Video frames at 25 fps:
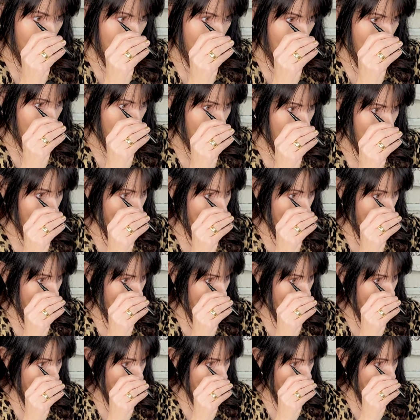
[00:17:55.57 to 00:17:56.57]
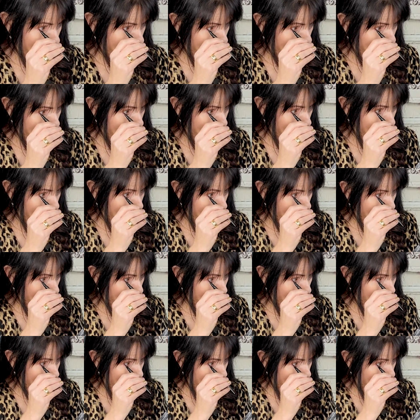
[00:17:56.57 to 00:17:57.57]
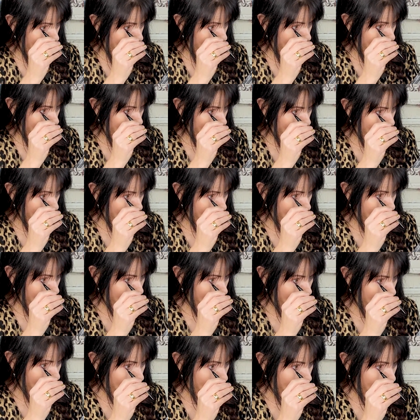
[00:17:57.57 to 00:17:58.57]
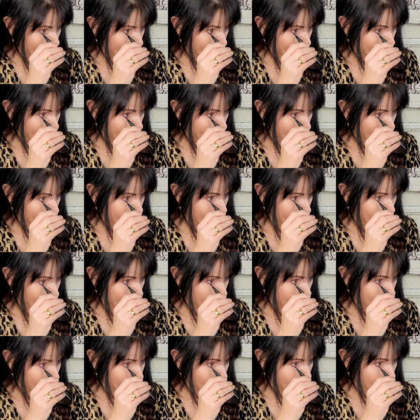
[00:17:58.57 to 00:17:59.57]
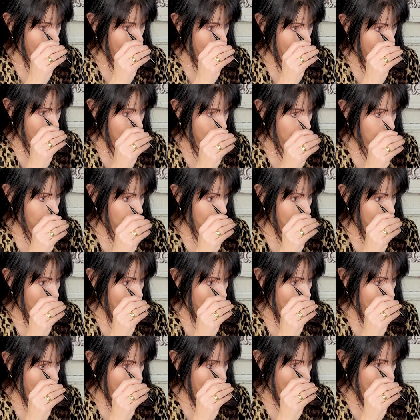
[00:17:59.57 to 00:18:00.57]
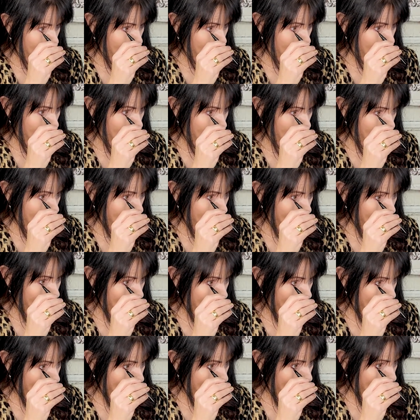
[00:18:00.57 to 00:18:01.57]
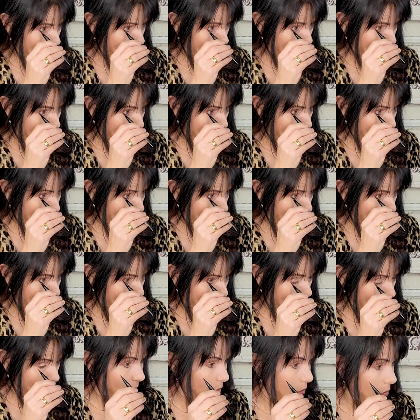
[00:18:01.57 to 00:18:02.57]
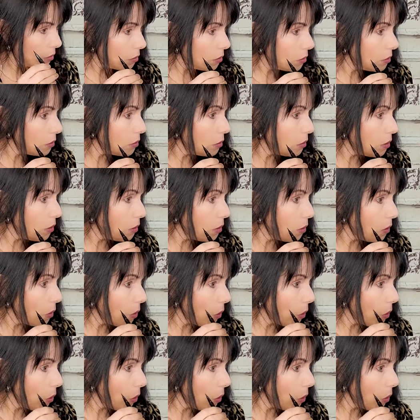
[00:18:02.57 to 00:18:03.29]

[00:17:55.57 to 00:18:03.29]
[no speech]